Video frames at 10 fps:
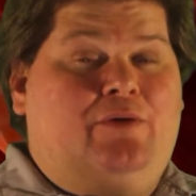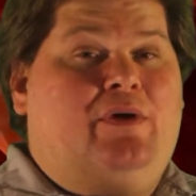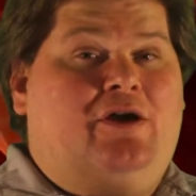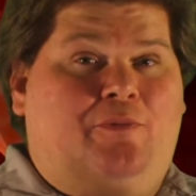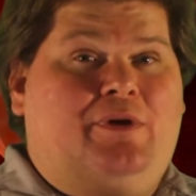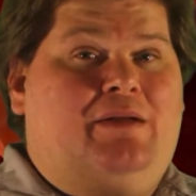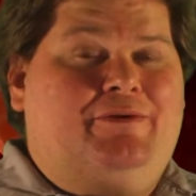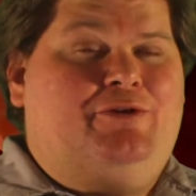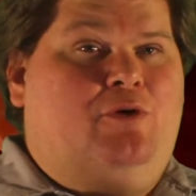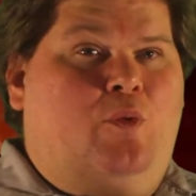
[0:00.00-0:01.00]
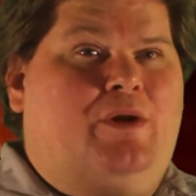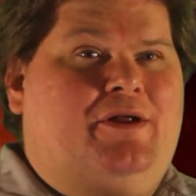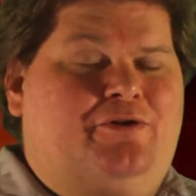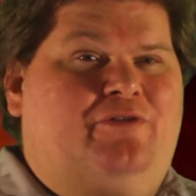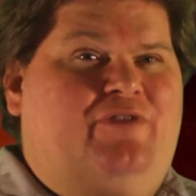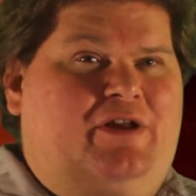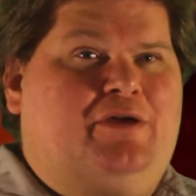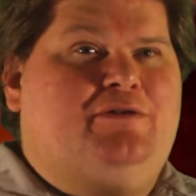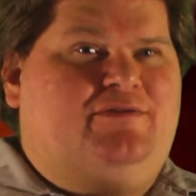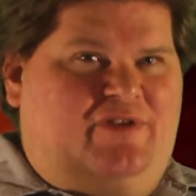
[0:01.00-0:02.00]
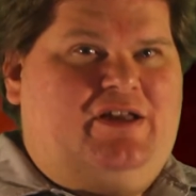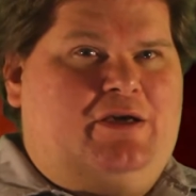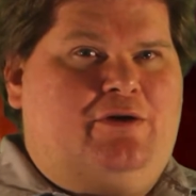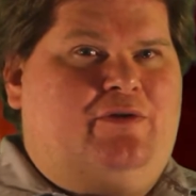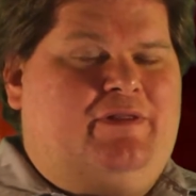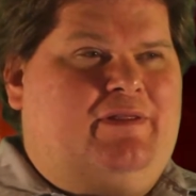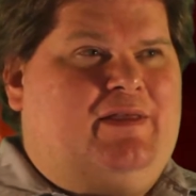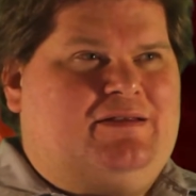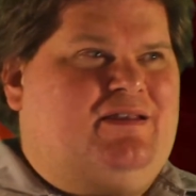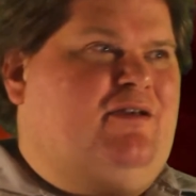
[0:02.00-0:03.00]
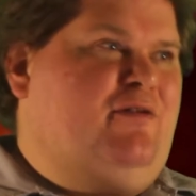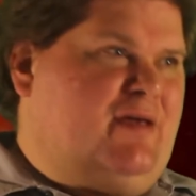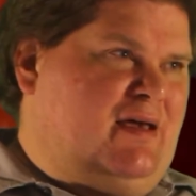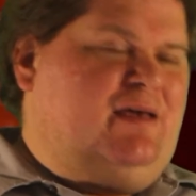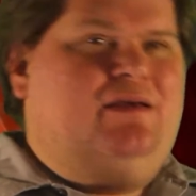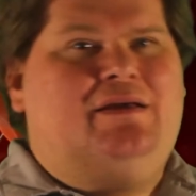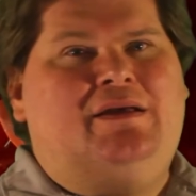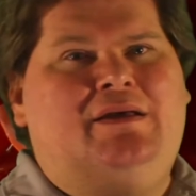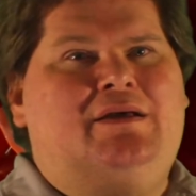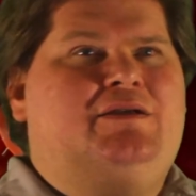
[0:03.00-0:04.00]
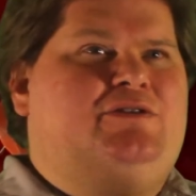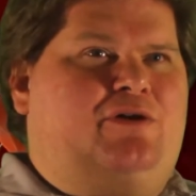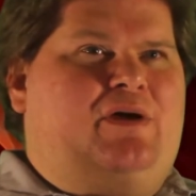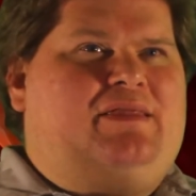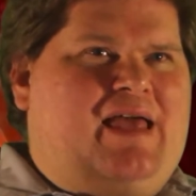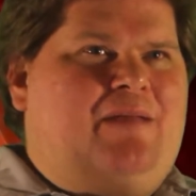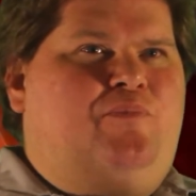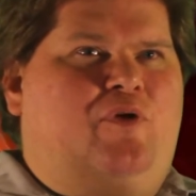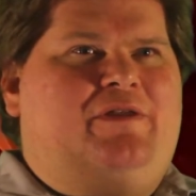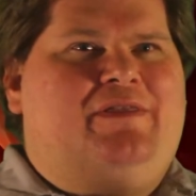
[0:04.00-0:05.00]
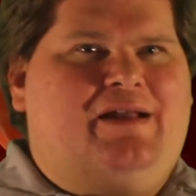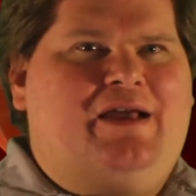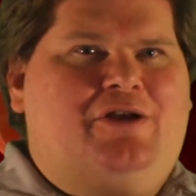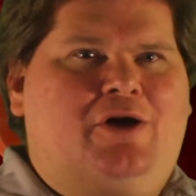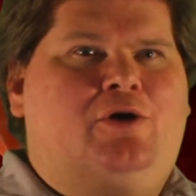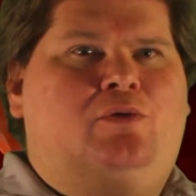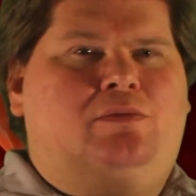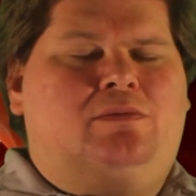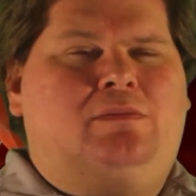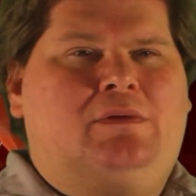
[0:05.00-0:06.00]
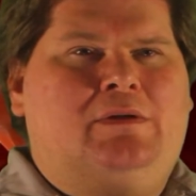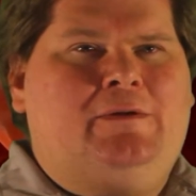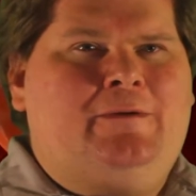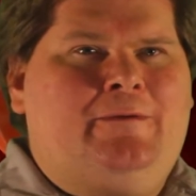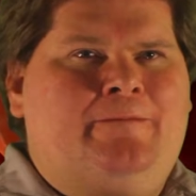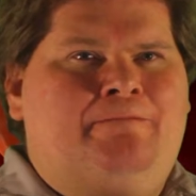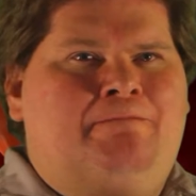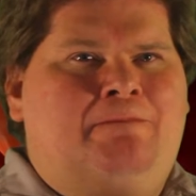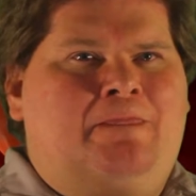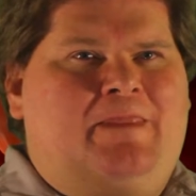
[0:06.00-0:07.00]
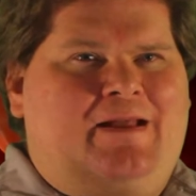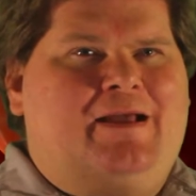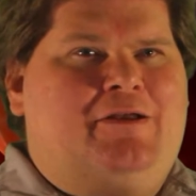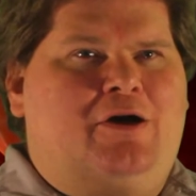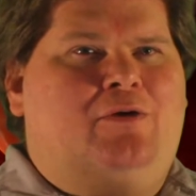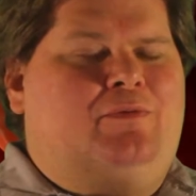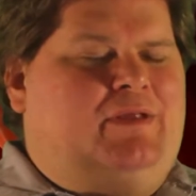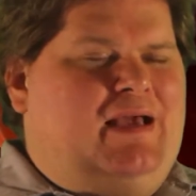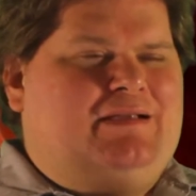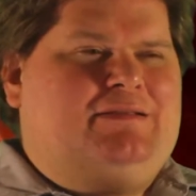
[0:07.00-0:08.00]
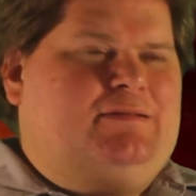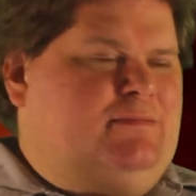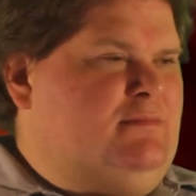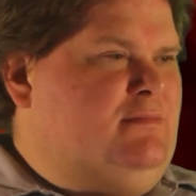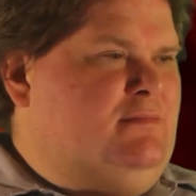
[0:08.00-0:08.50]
anyway, I'll probably do a 100 videos video, and then that's like, okay. So at that point, then I know... Then I know, yes.